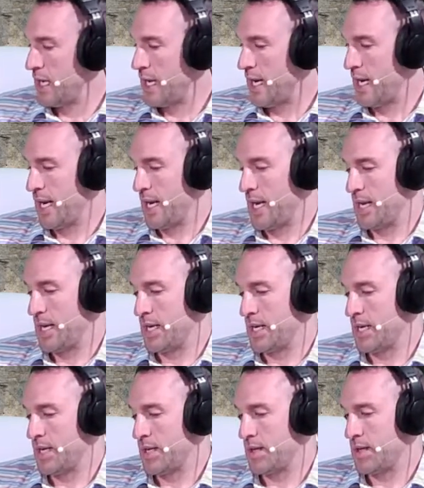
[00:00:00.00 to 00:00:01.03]

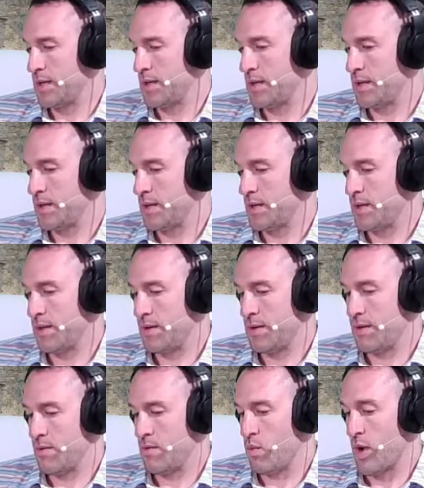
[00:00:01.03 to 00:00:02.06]
And
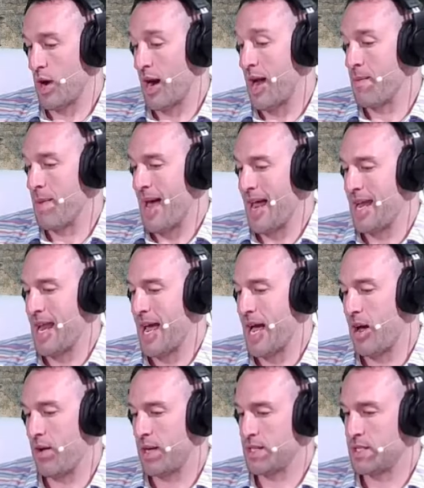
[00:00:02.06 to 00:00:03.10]
where I'm at
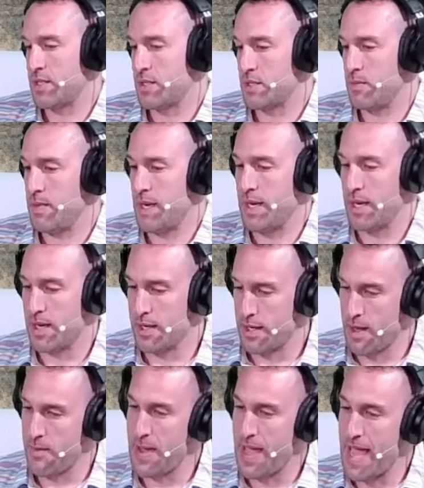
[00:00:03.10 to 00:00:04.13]
now has just been
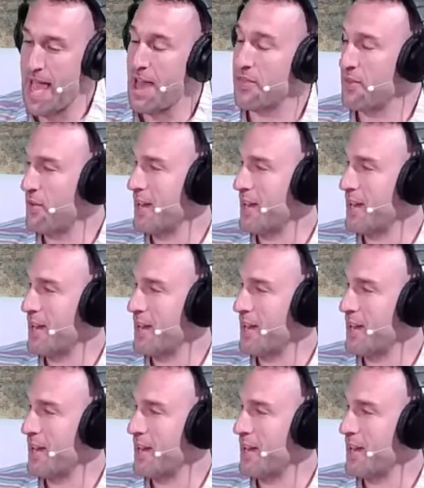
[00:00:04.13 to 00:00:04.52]
a path.